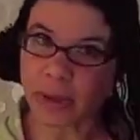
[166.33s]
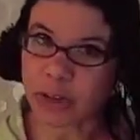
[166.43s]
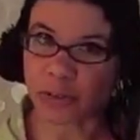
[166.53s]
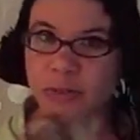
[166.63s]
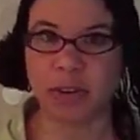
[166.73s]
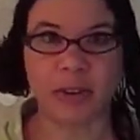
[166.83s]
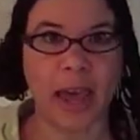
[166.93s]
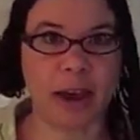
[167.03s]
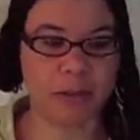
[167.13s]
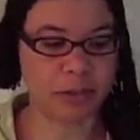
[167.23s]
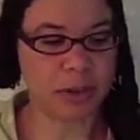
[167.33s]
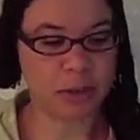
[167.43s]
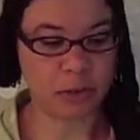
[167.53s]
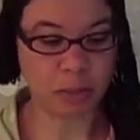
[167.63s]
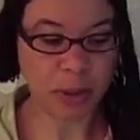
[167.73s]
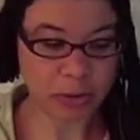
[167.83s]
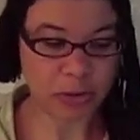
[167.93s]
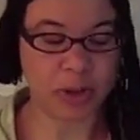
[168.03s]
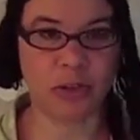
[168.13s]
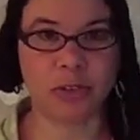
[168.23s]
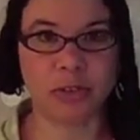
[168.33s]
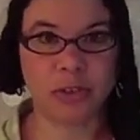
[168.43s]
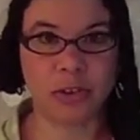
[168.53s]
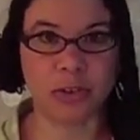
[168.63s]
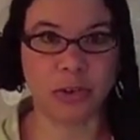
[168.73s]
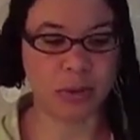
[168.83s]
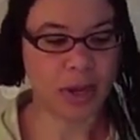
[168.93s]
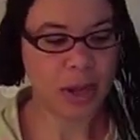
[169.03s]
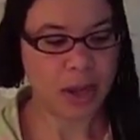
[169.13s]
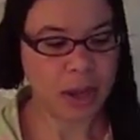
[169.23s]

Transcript: of these halves into smaller sections to do.